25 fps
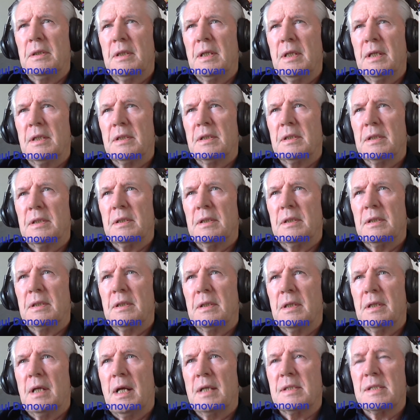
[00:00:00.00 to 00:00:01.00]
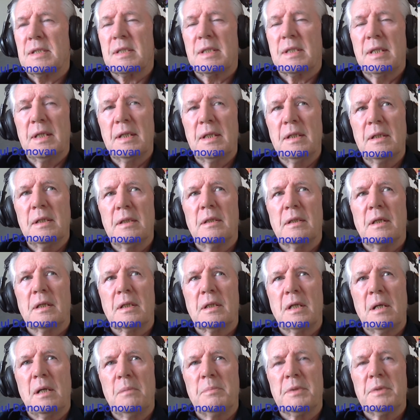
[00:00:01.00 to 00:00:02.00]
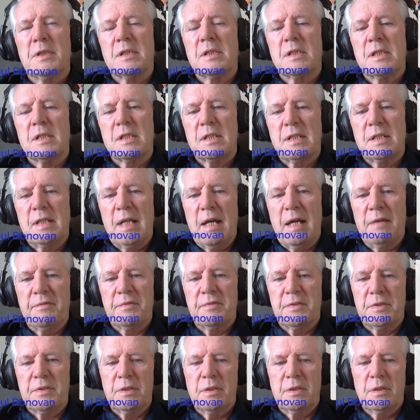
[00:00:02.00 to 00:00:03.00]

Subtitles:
that a skill, a competence is left